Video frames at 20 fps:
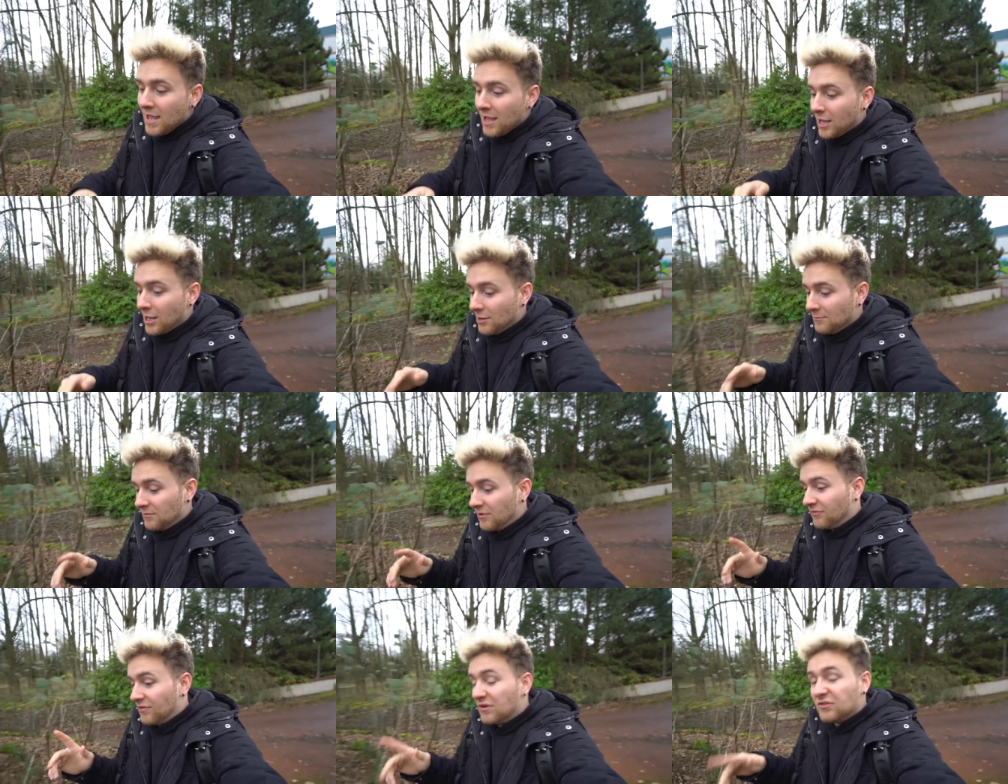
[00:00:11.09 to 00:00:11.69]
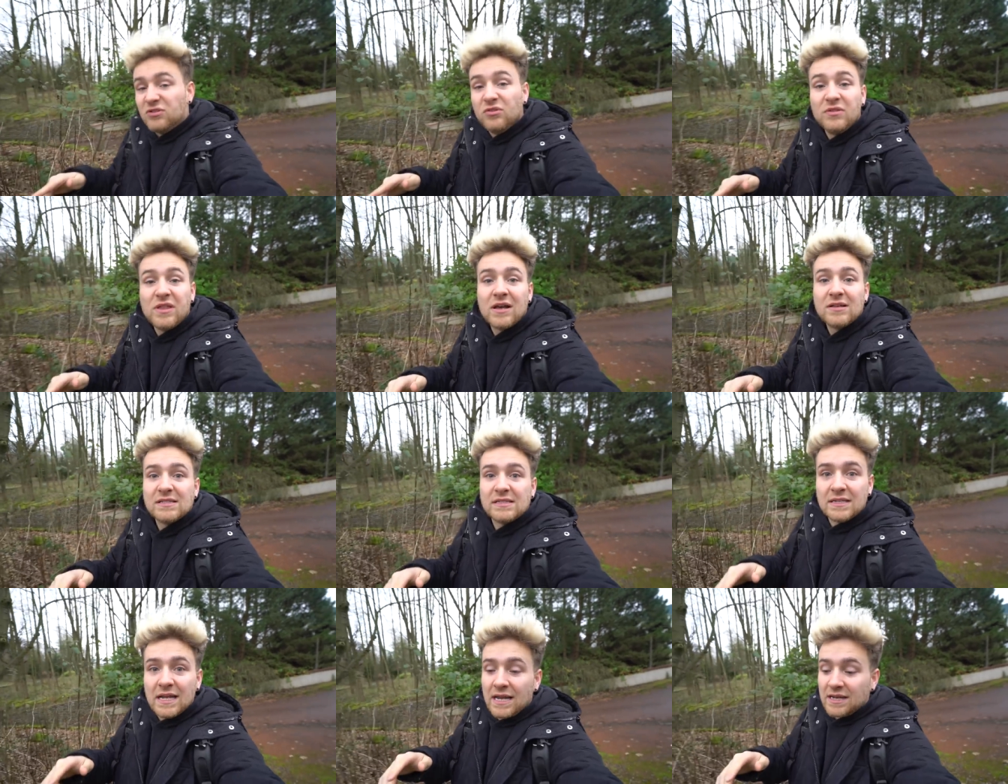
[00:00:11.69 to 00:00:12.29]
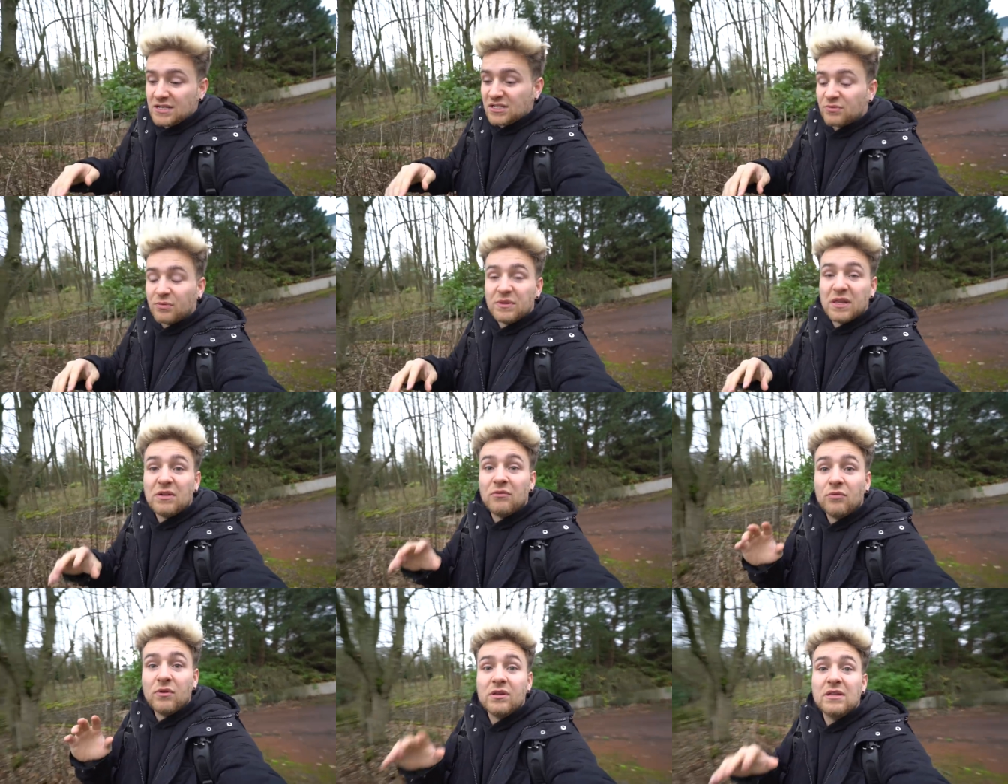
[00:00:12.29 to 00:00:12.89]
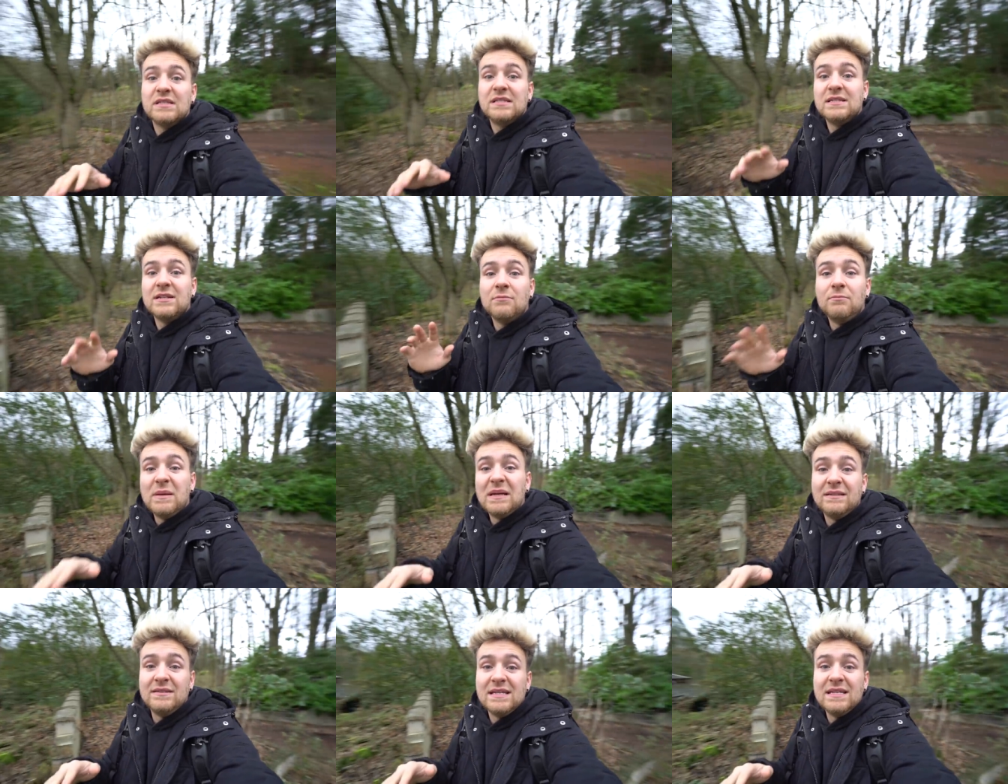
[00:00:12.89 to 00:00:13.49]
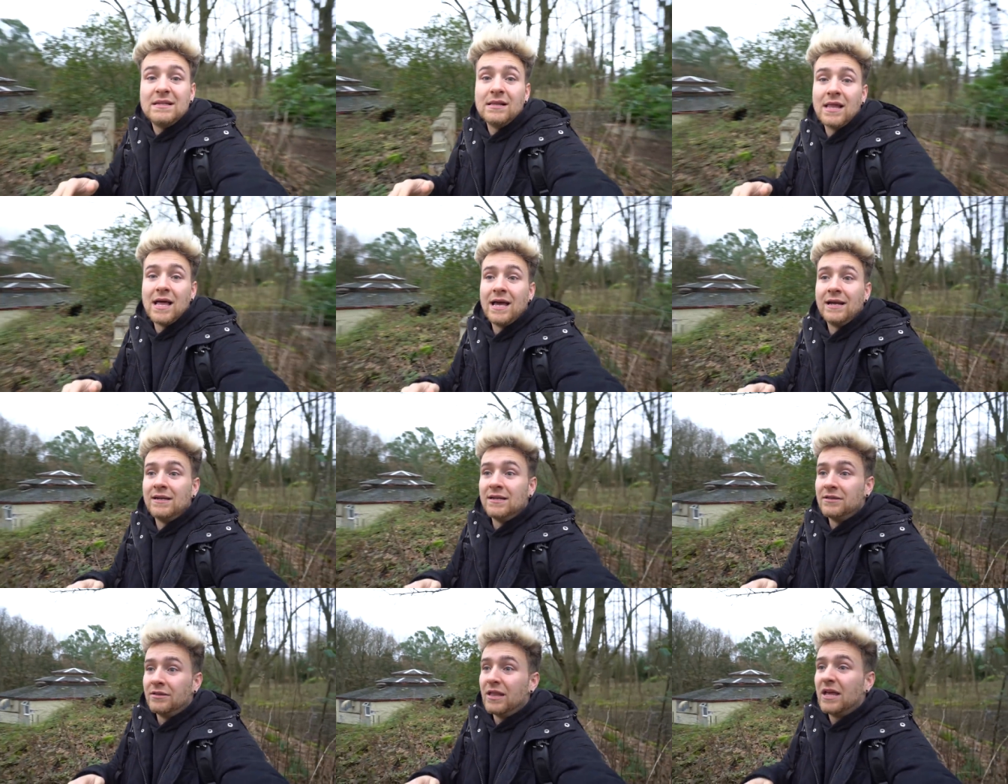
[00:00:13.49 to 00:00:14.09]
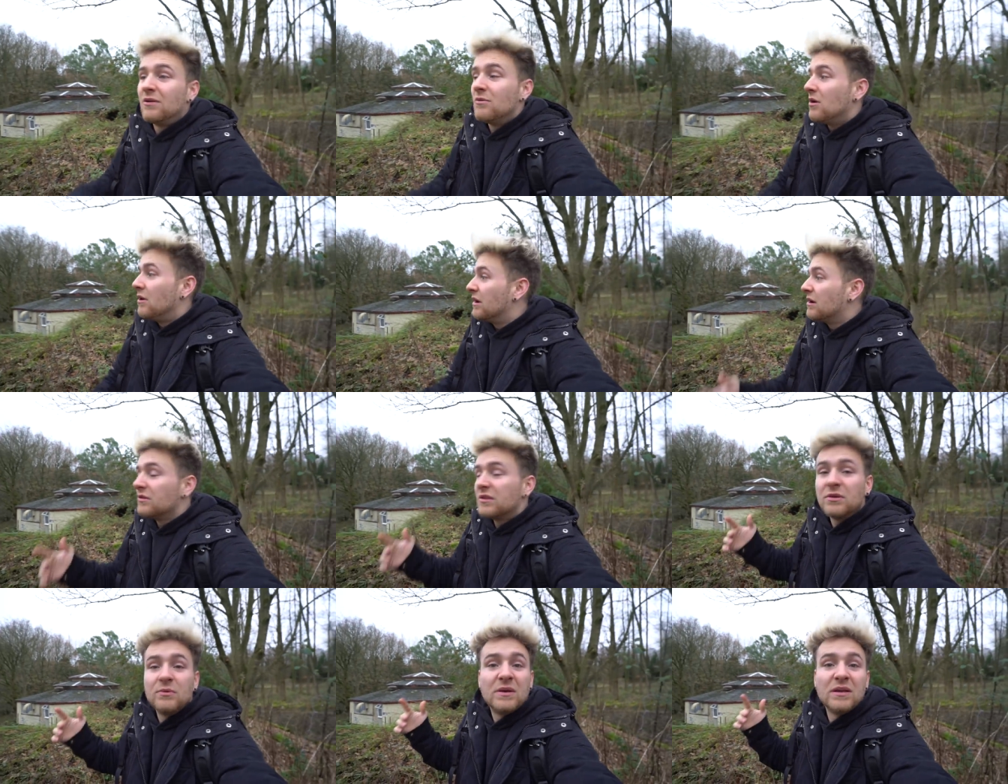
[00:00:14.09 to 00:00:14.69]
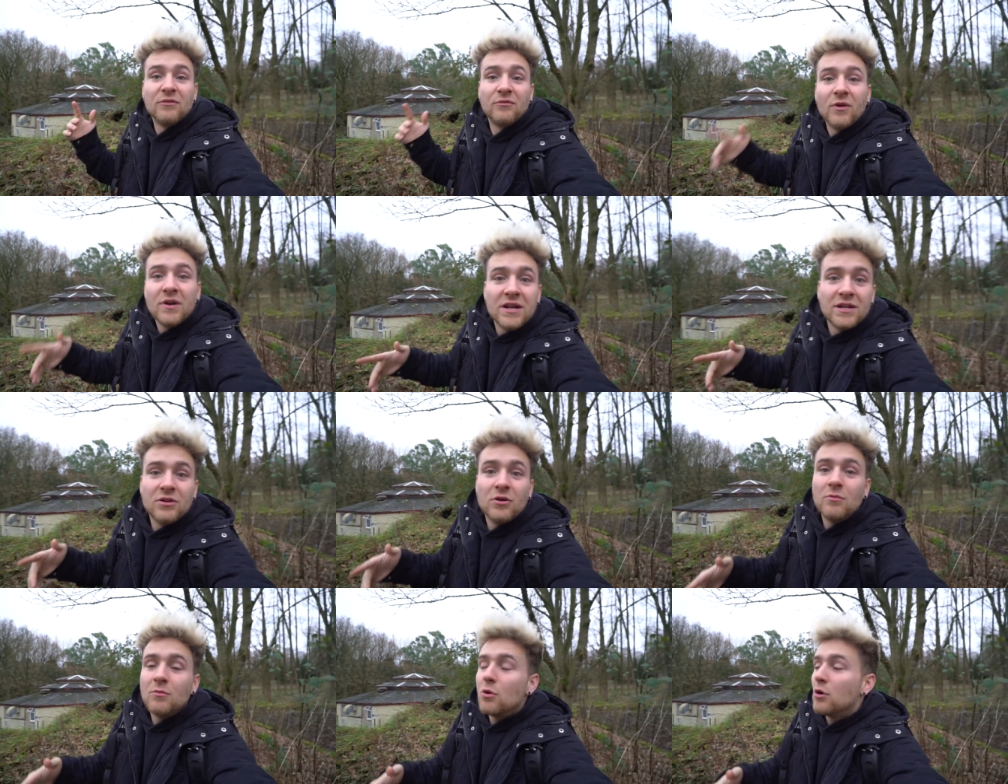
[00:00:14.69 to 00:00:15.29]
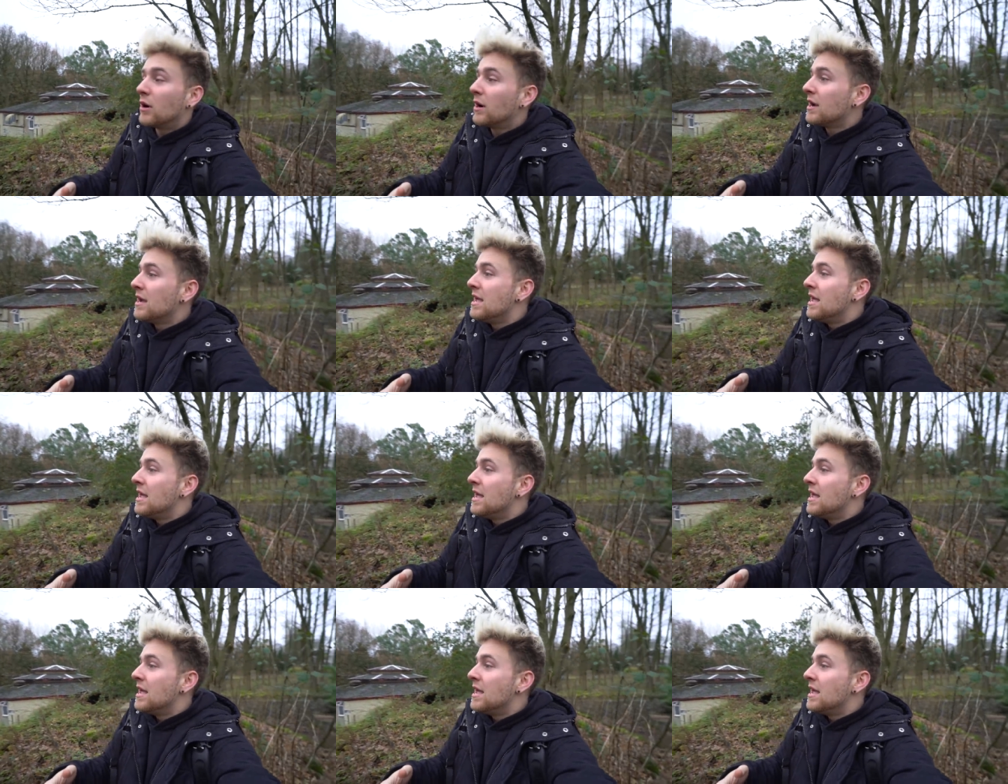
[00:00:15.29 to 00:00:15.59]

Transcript: Um, around two thousand nine is when they really seen a big decline, and they're like, well, I don't think we can run it no more,